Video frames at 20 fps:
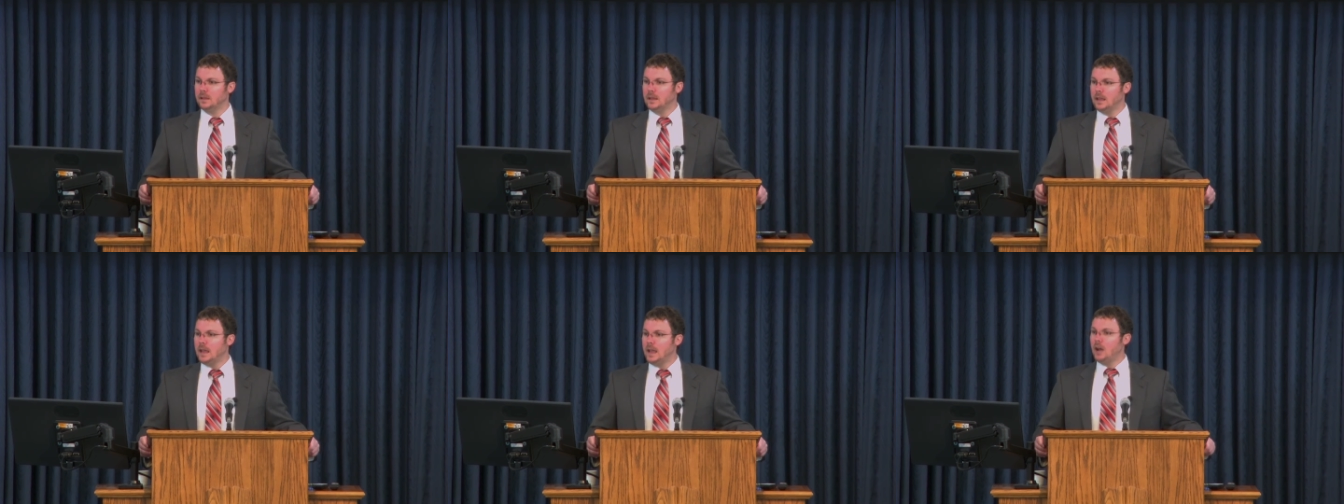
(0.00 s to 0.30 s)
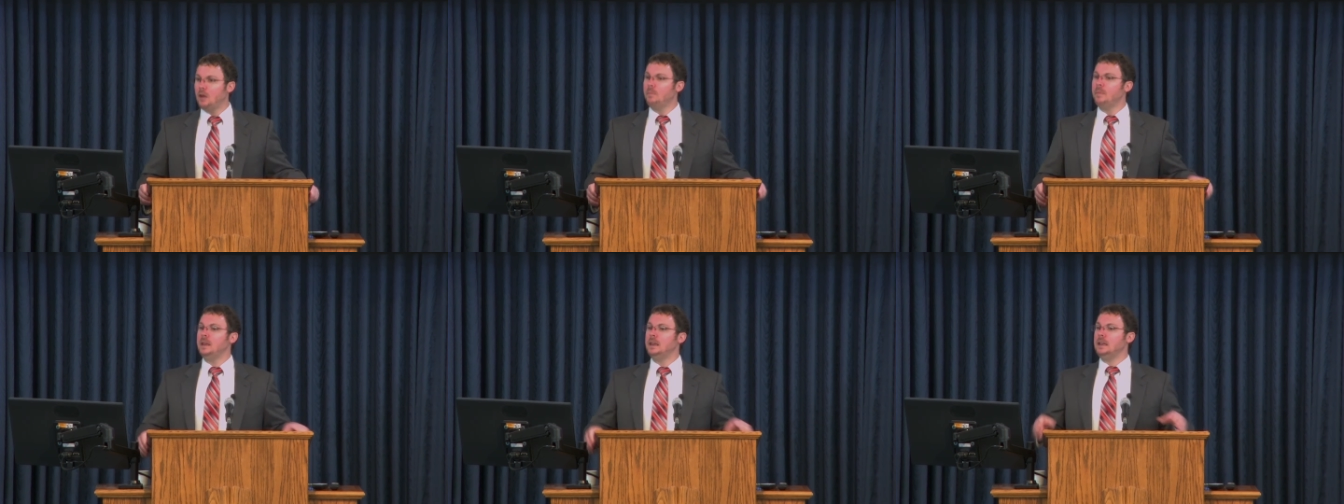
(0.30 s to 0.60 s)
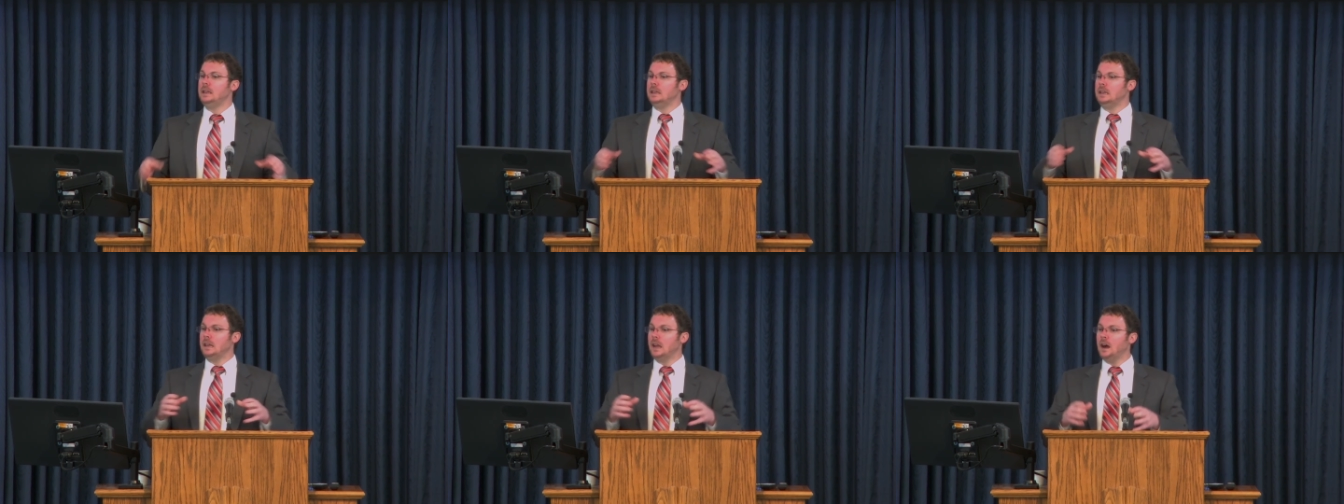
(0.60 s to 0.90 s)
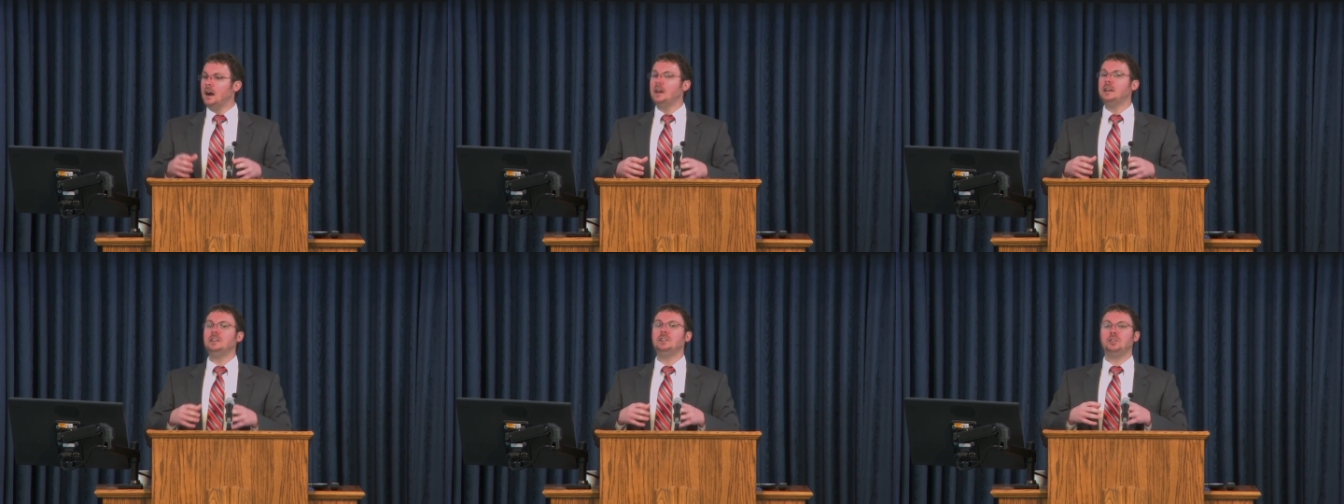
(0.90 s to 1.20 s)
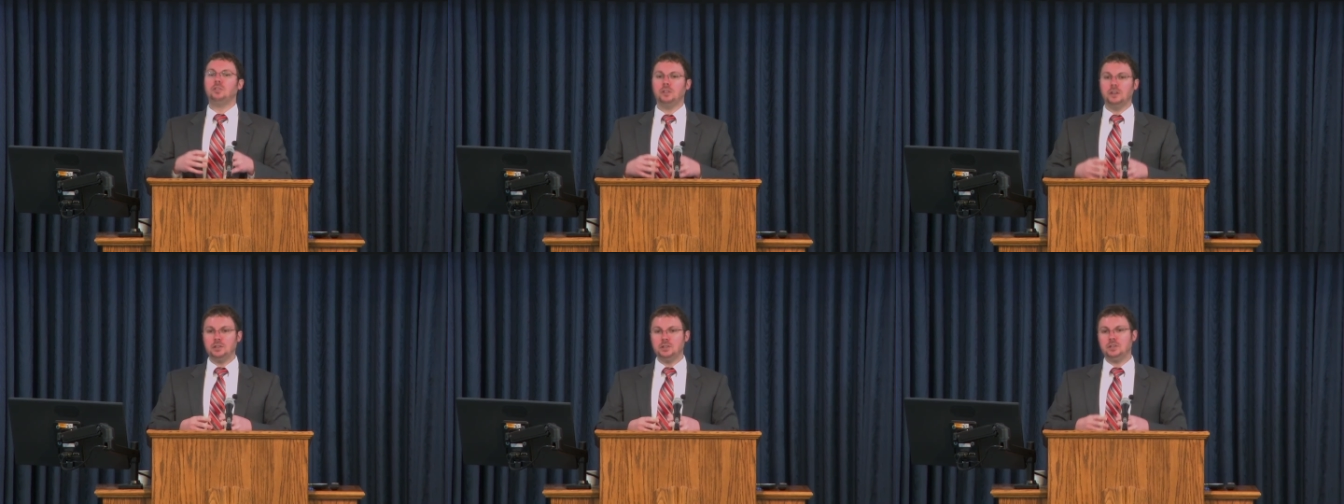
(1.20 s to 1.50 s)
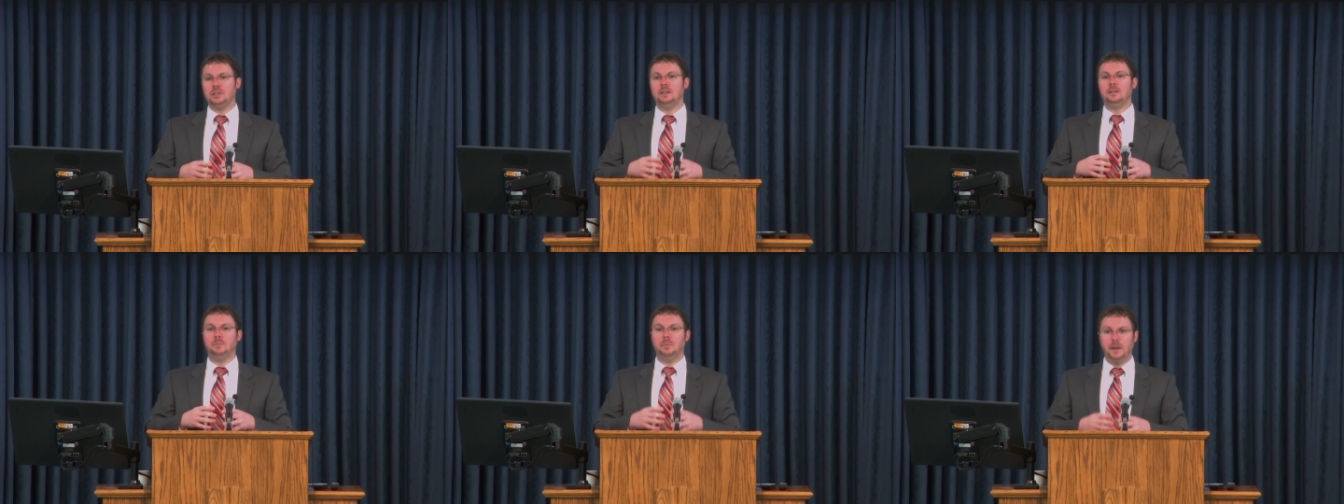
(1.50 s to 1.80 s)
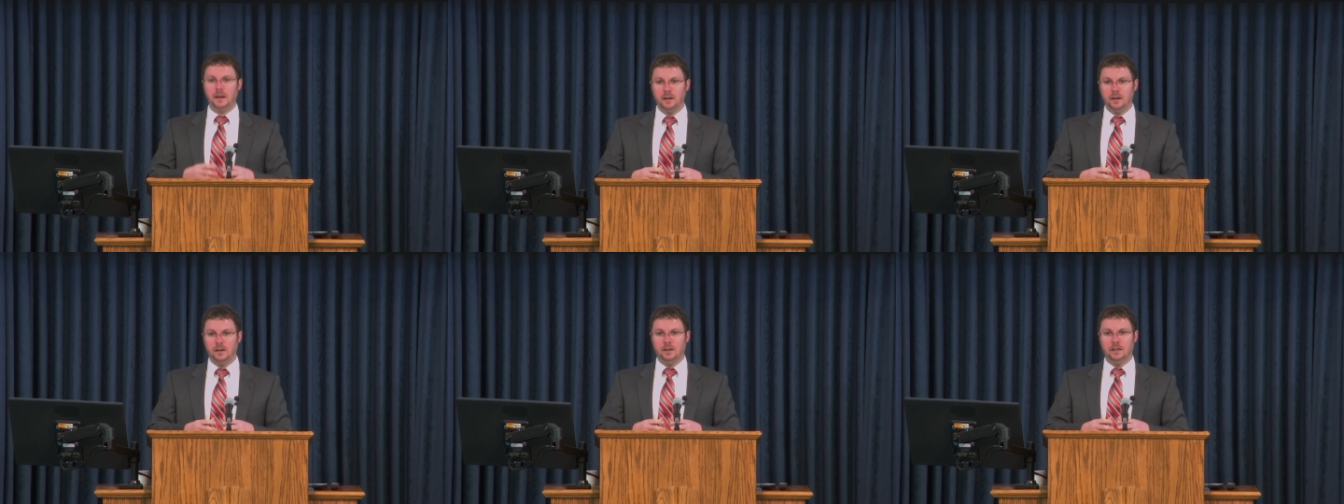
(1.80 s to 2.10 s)
How many non-Christian
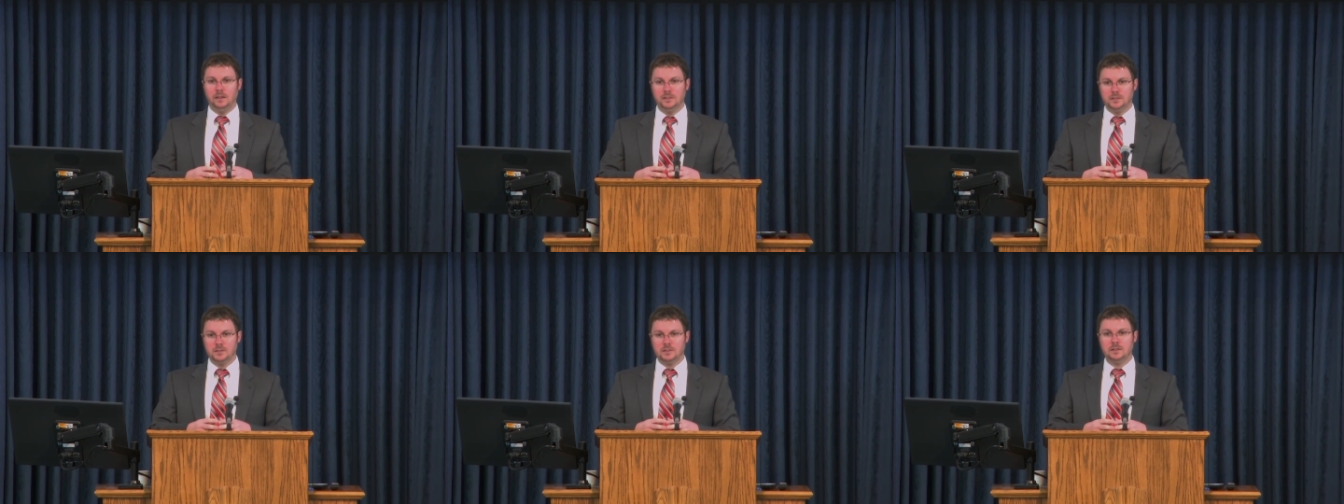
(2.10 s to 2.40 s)
parents